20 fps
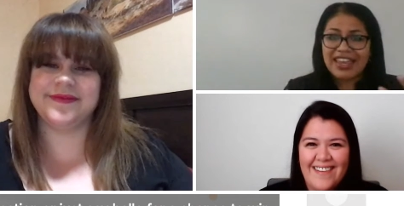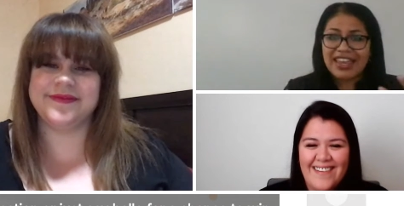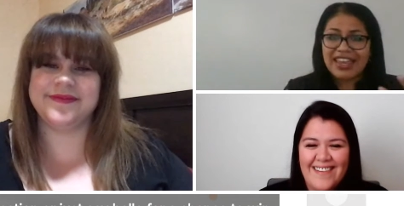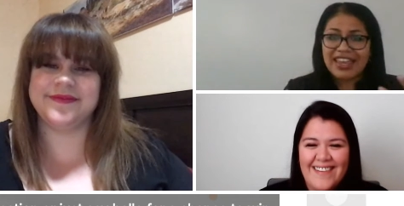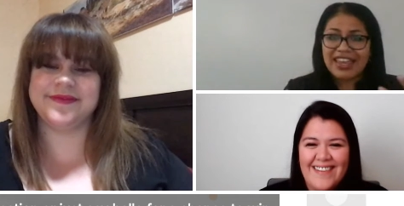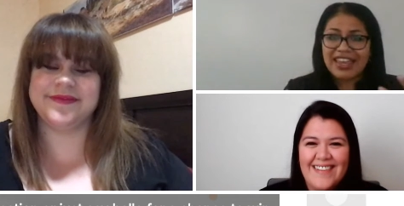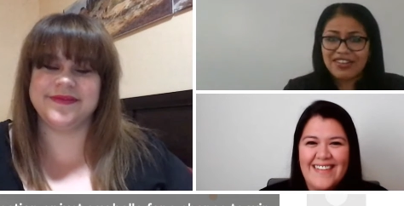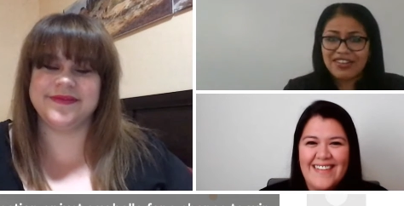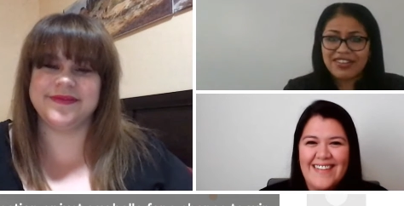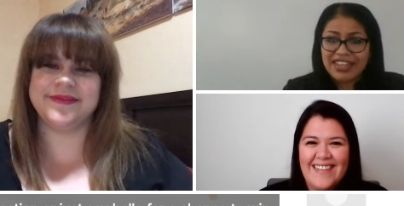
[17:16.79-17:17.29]

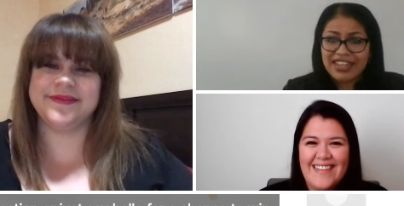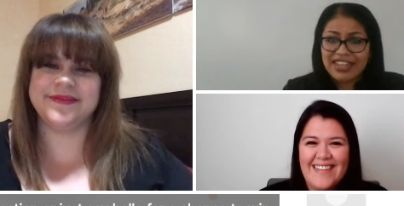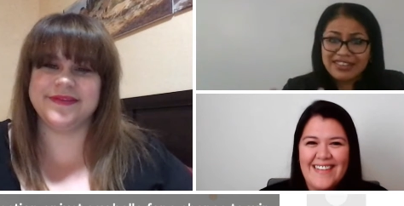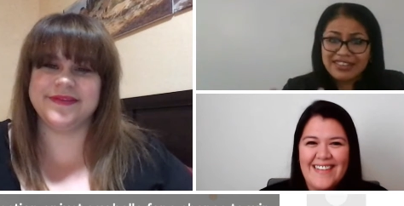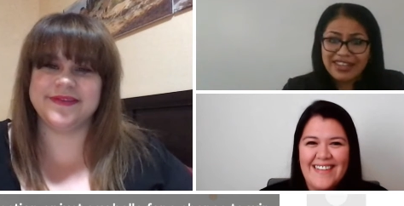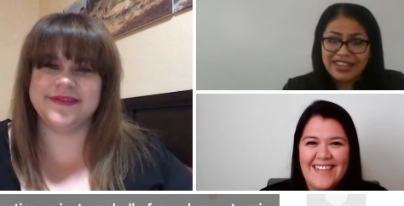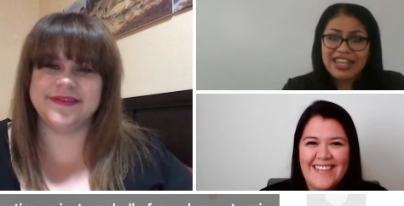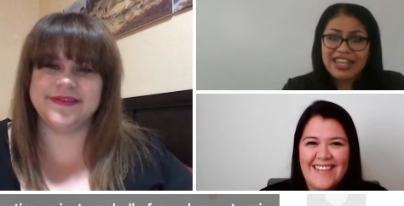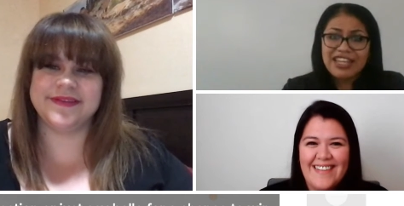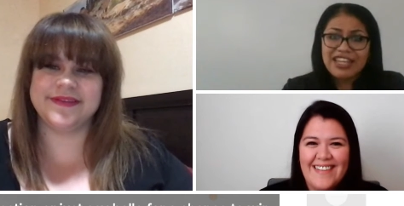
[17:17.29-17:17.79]
Speaker 1: inter- they
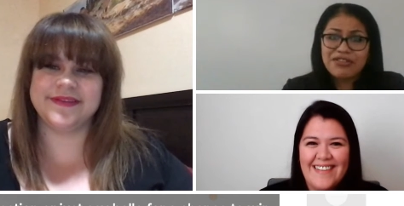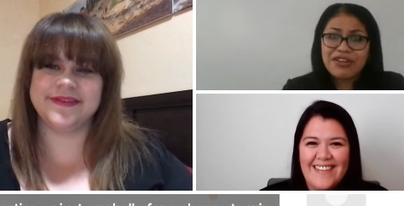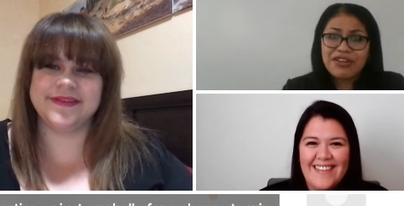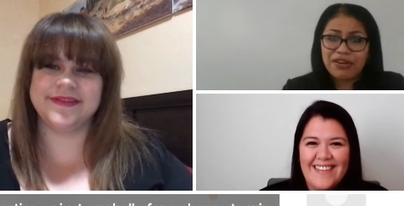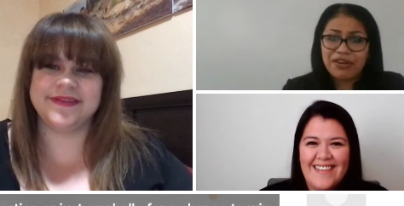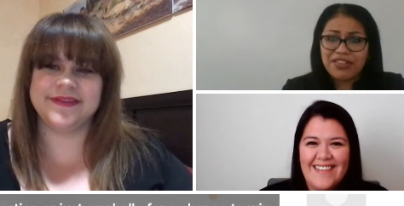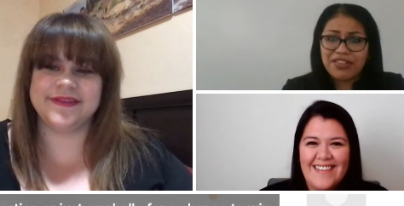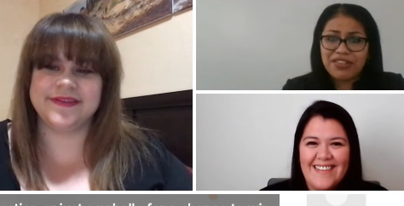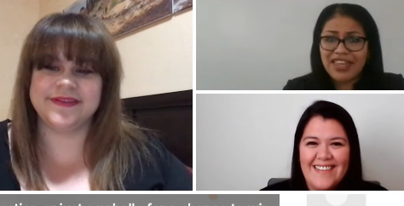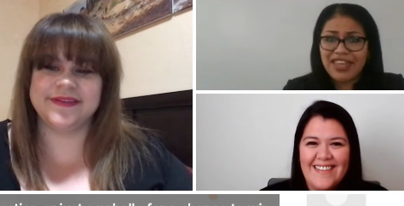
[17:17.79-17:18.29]
let you
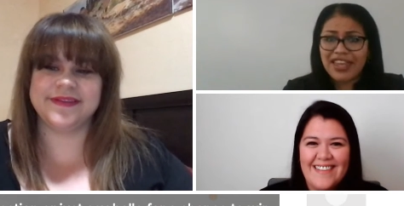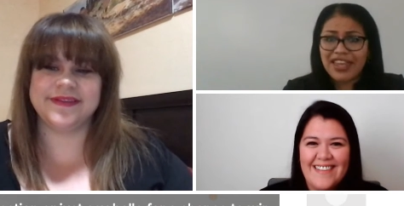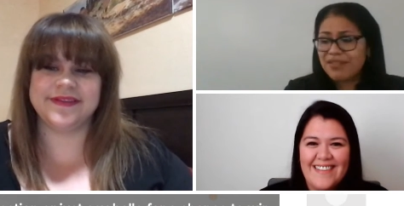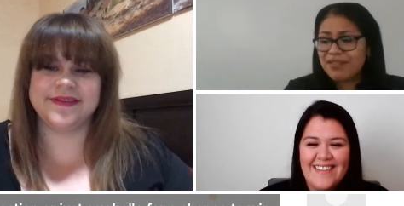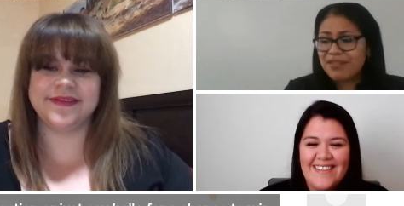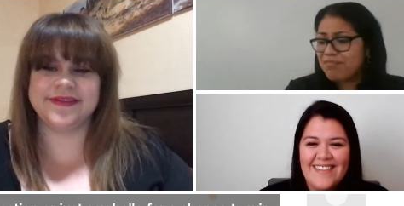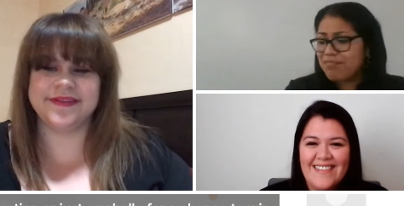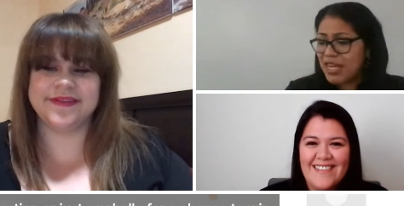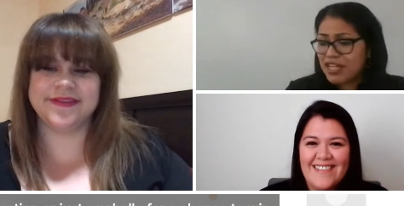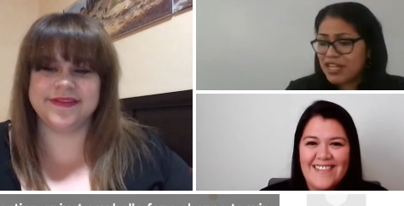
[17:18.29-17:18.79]
know
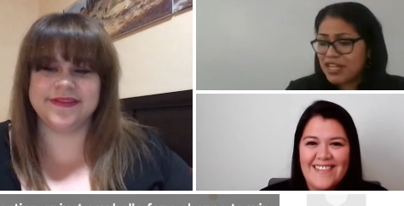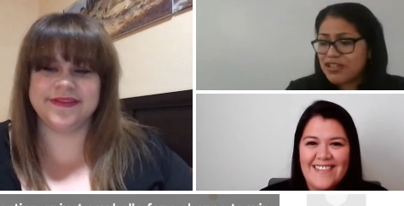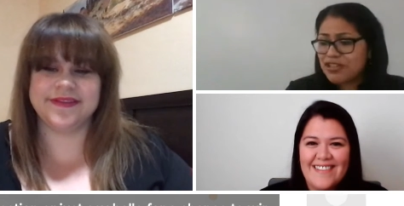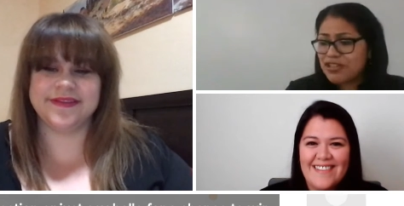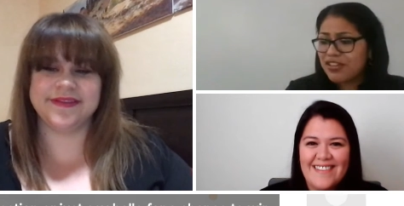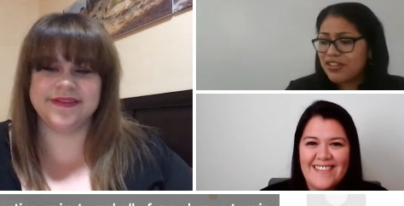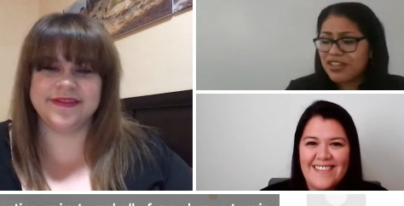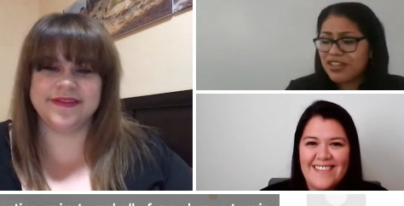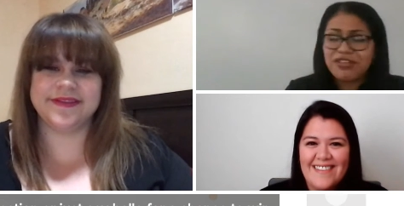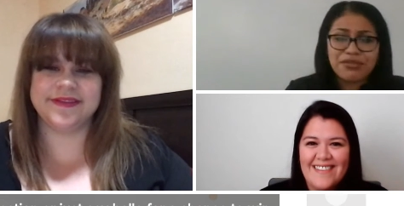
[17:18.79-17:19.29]
they make
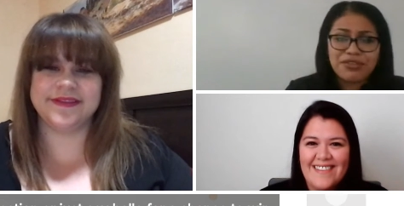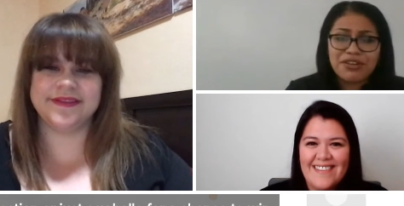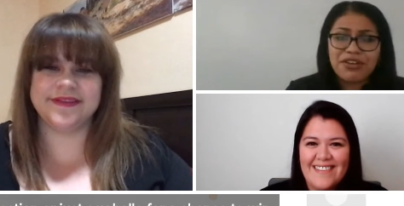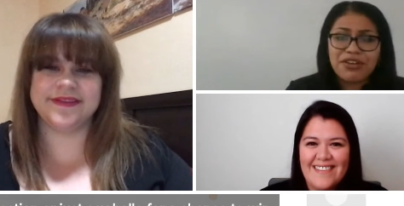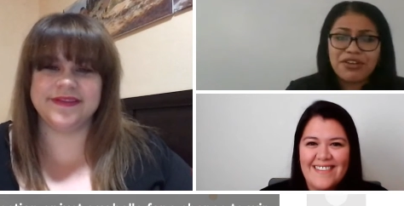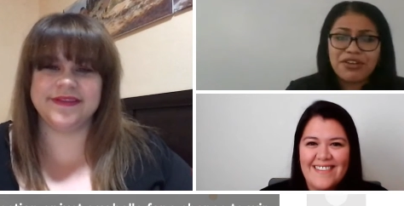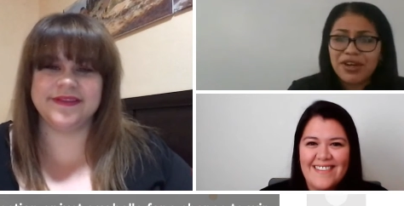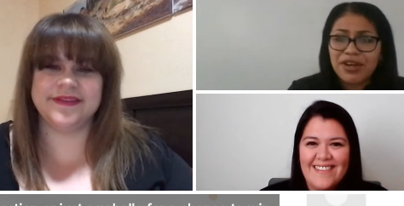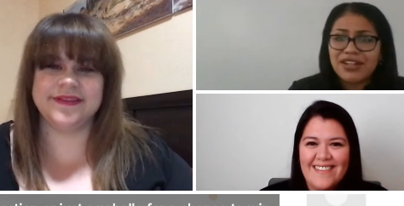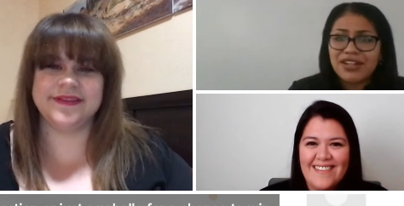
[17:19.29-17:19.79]
sure that you
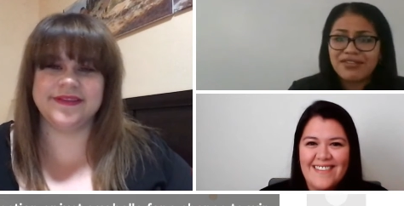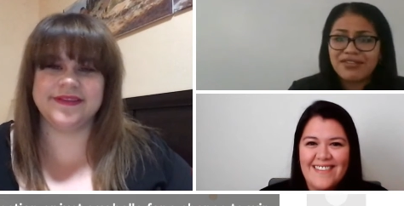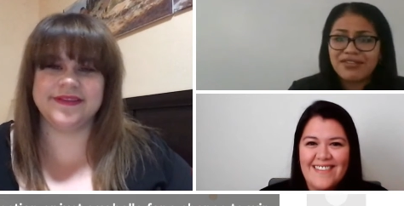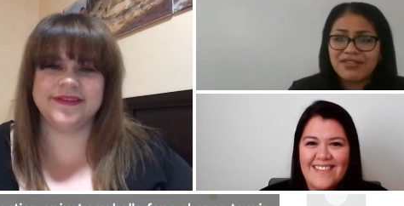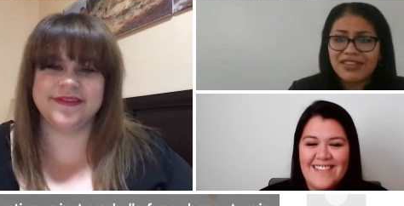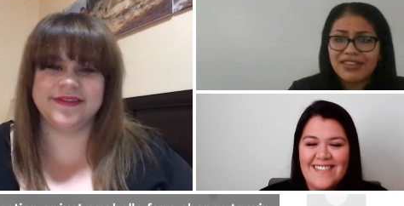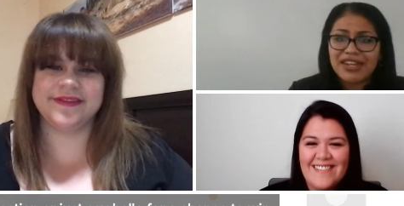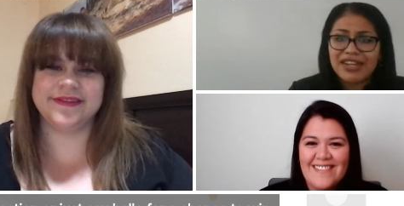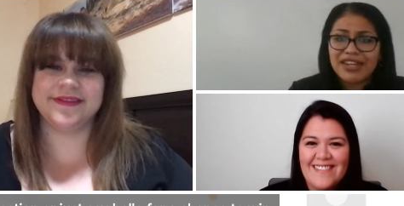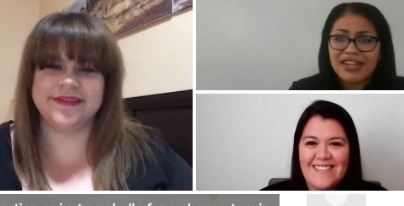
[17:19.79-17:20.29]
know
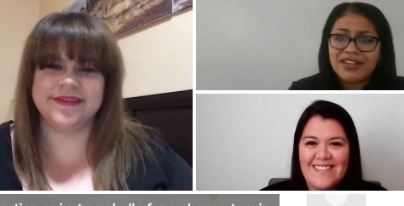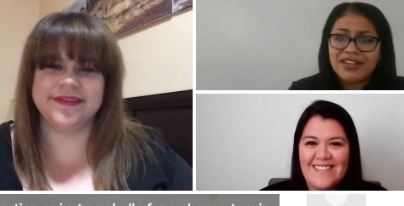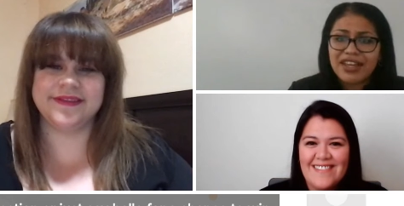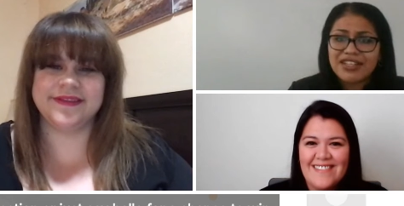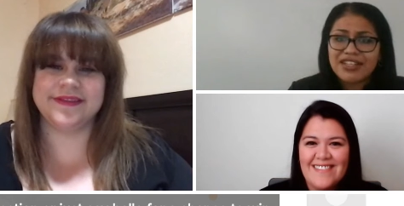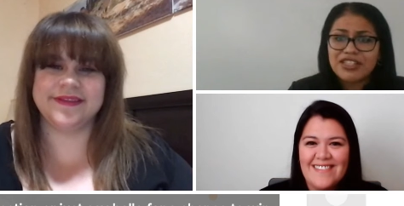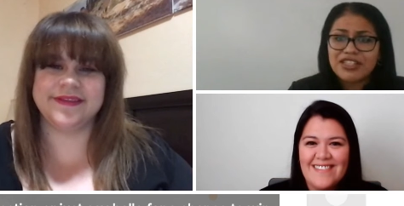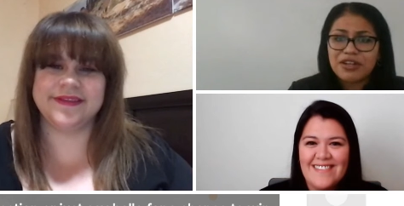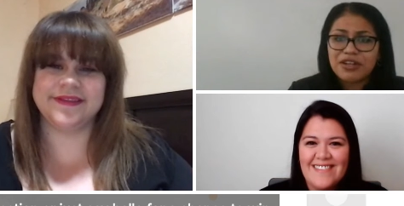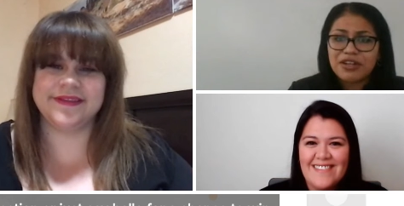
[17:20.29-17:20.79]
what they
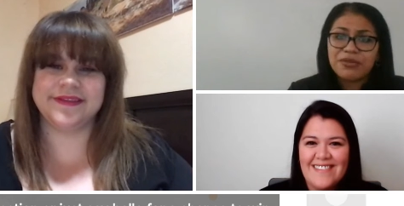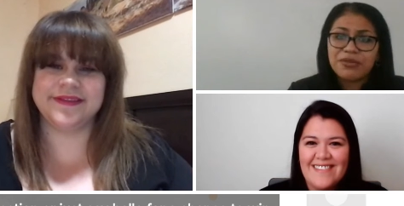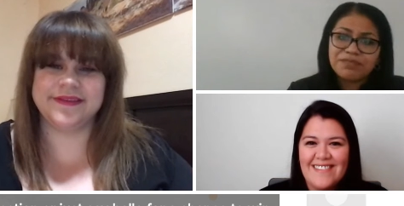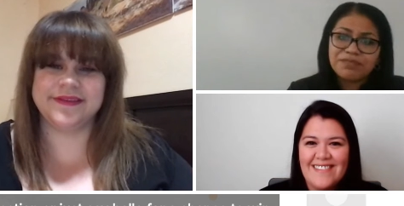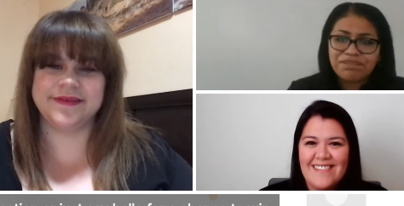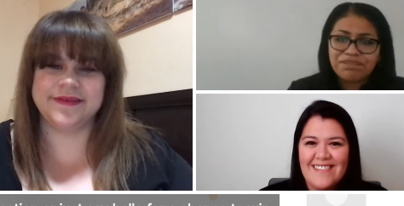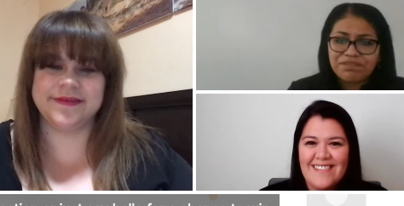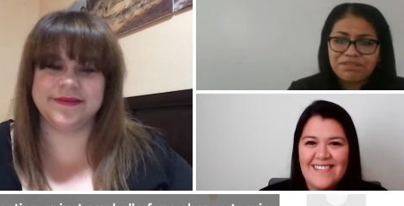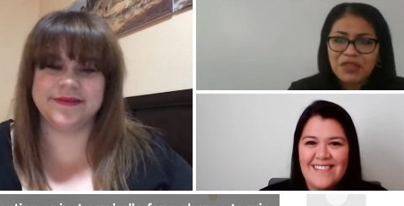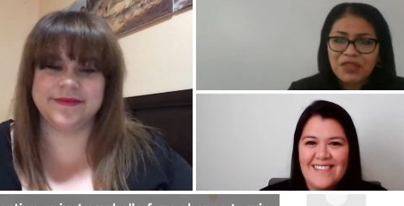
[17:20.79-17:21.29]
need, and
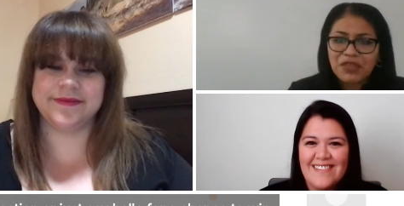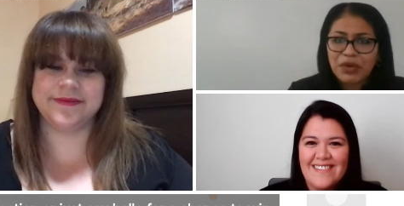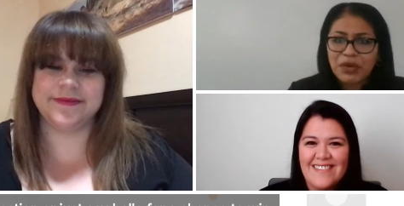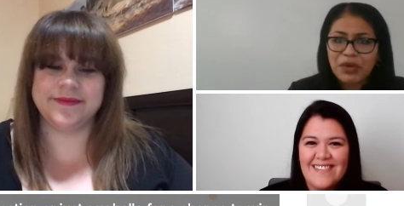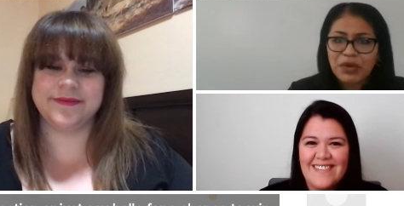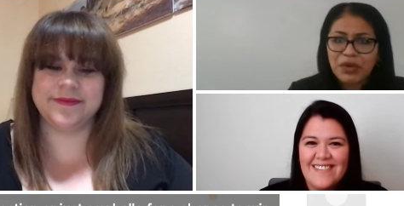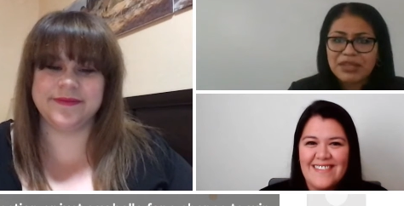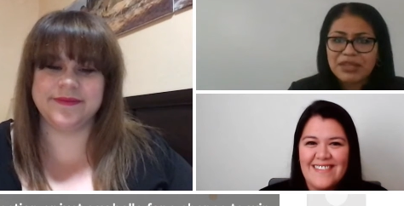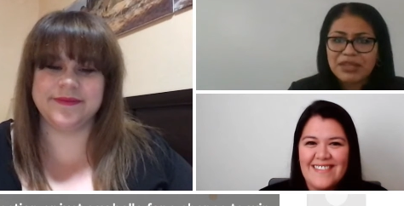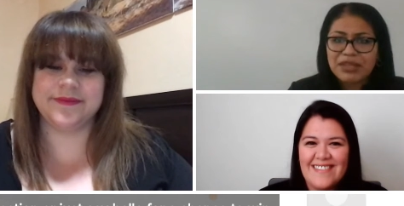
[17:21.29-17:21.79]
so
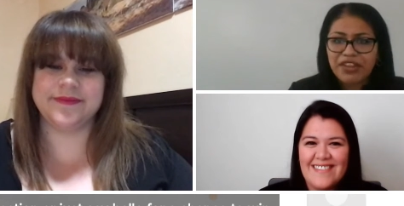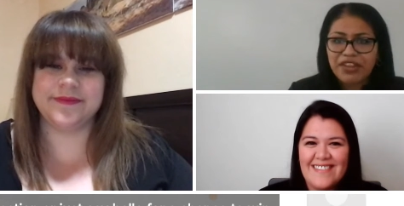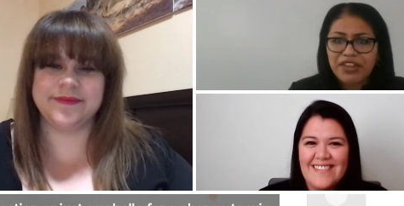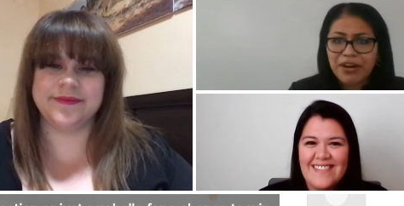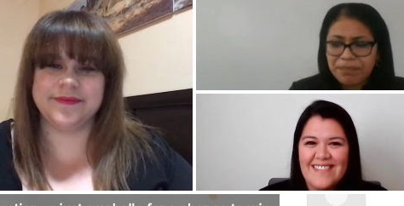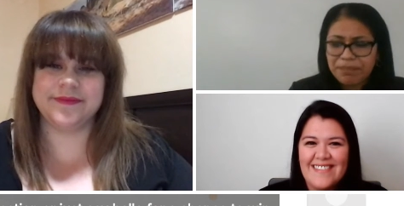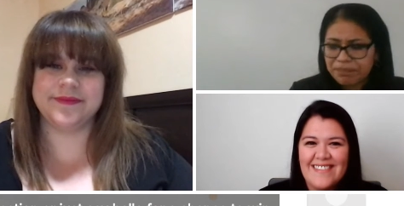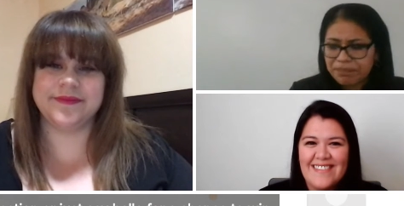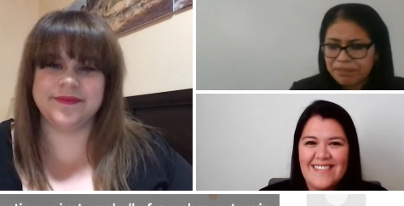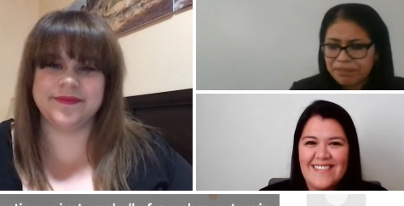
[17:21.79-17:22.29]
we meet them where
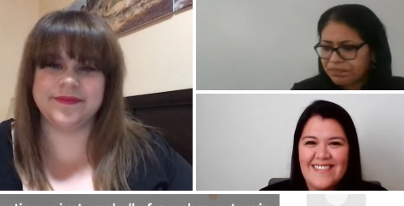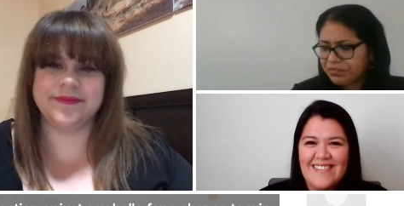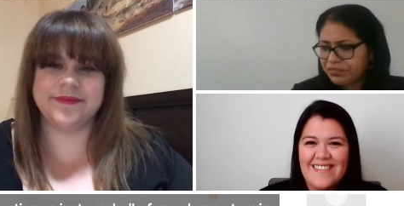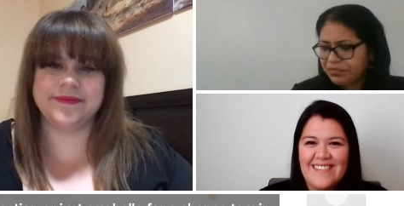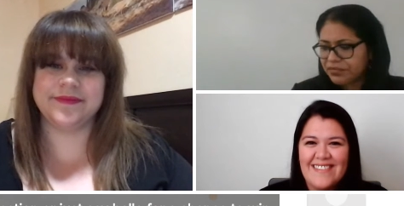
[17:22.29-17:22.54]
they are.